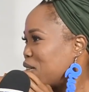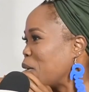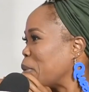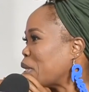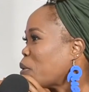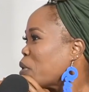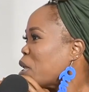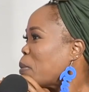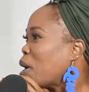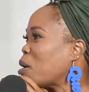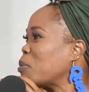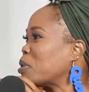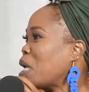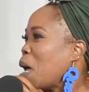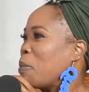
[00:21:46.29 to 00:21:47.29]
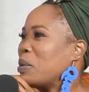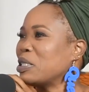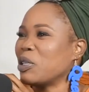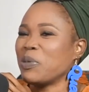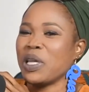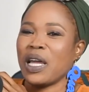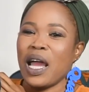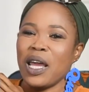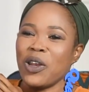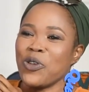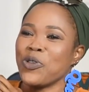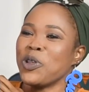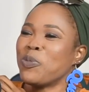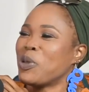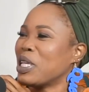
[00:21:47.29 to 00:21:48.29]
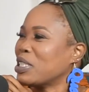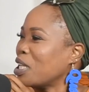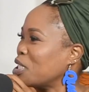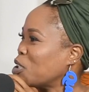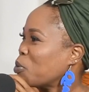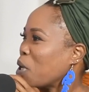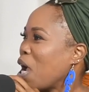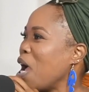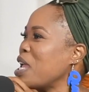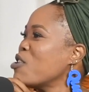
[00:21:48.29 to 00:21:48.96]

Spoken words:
No matter where you come talk about Jamaica and a real place and Jamaica,